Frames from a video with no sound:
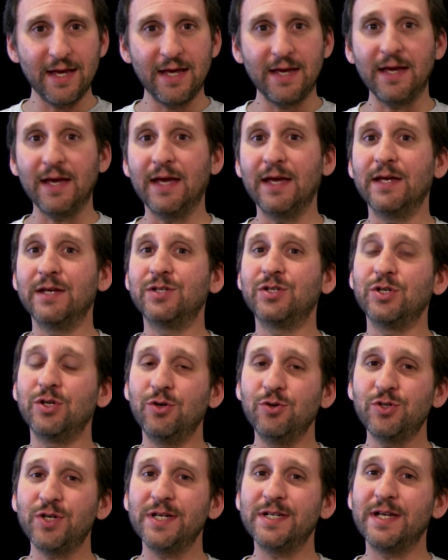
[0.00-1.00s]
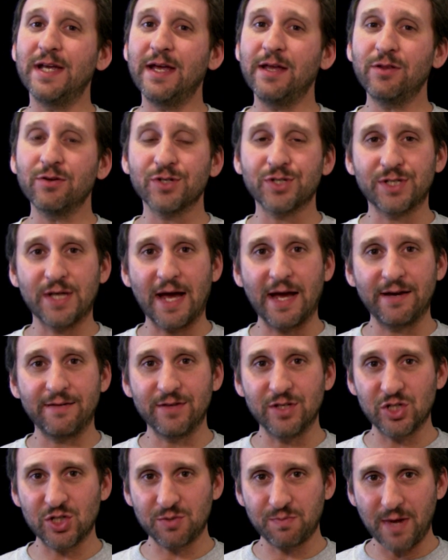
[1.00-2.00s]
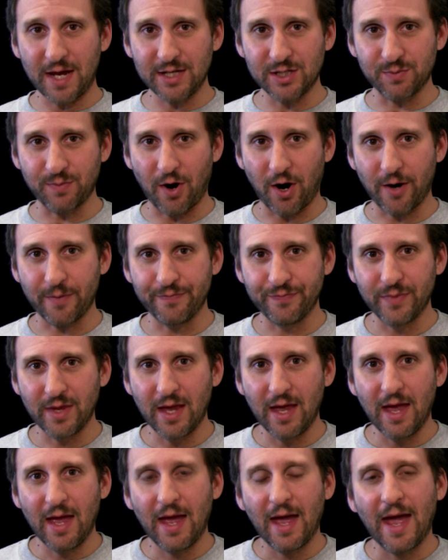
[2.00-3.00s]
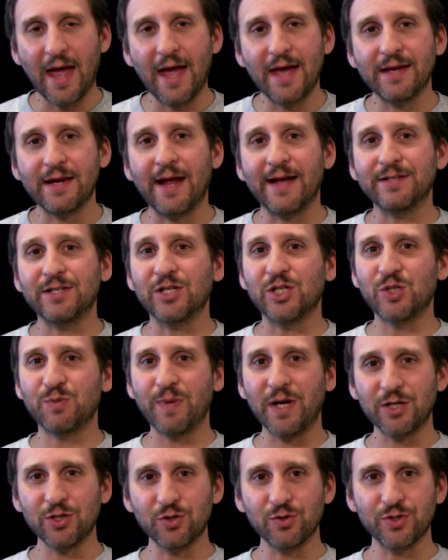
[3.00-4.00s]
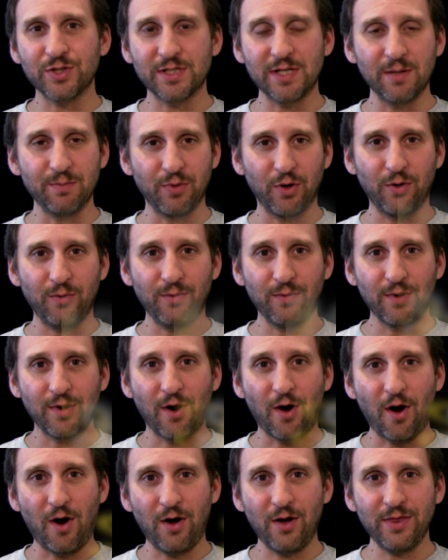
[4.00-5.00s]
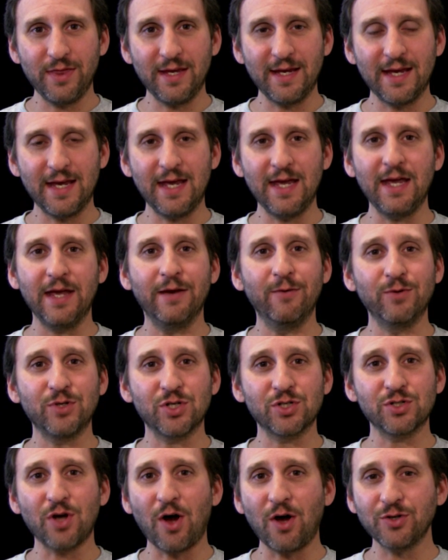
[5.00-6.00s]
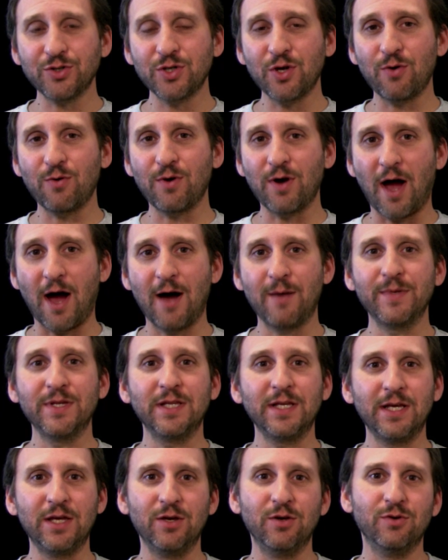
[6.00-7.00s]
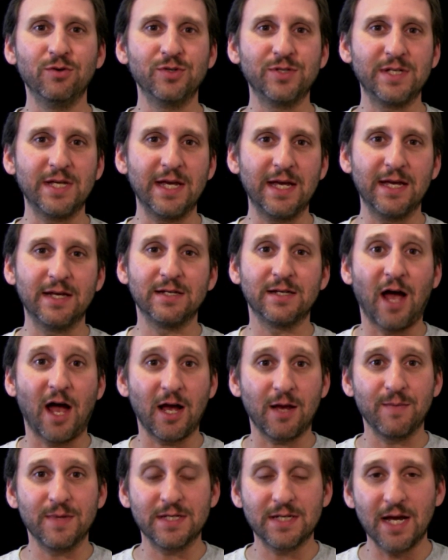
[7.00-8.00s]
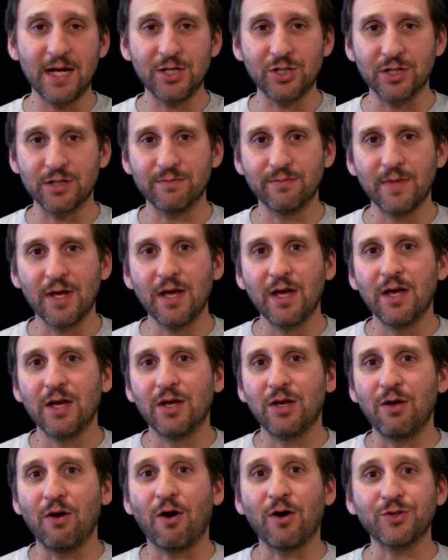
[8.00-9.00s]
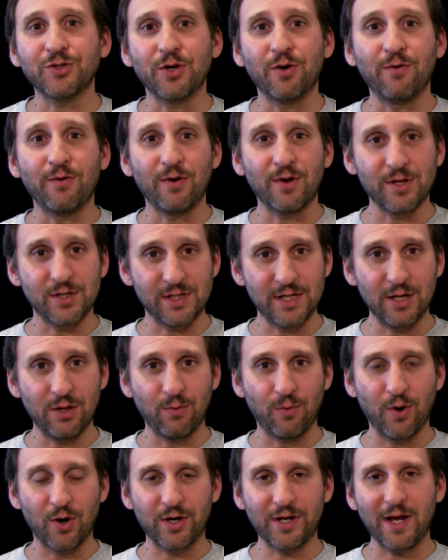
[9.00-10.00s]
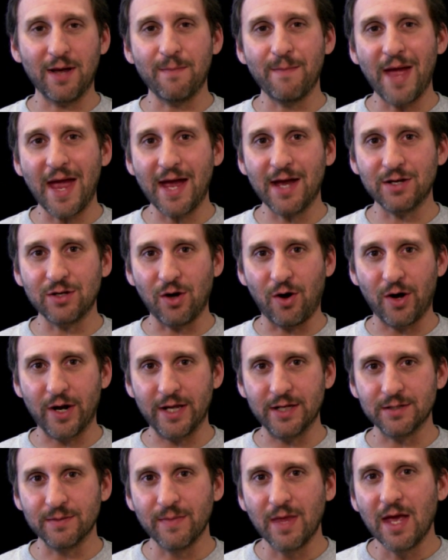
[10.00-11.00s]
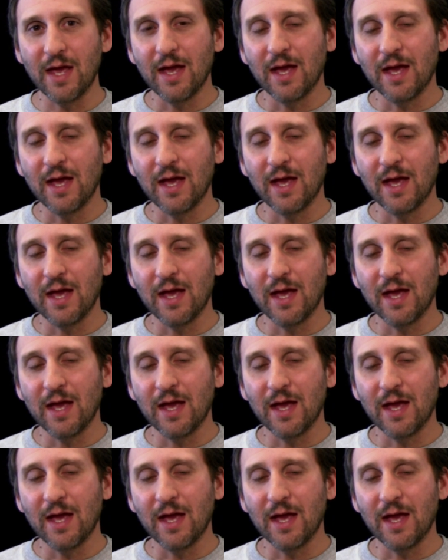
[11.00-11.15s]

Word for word: key is usually to either side of the spacebar, and it has a special symbol on the key, which is also commonly used in documentation. You also see the word command on it.